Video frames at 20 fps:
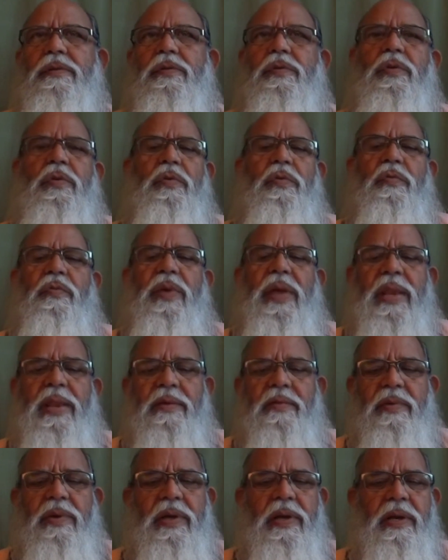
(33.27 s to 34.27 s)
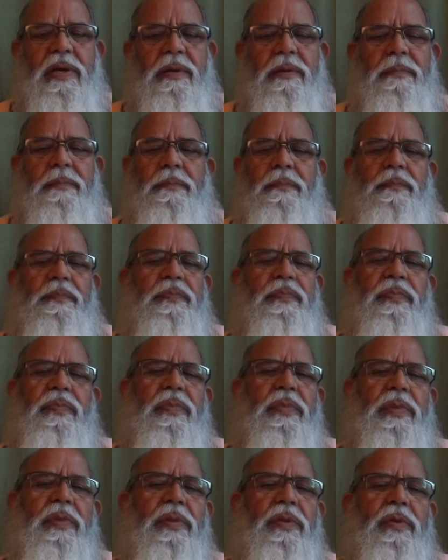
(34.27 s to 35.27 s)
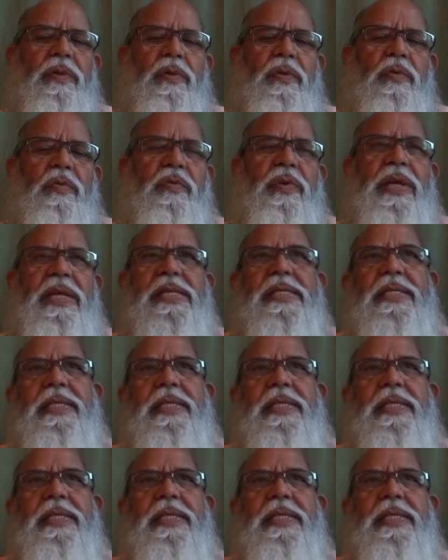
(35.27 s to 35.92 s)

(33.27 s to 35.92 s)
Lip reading: So whenever we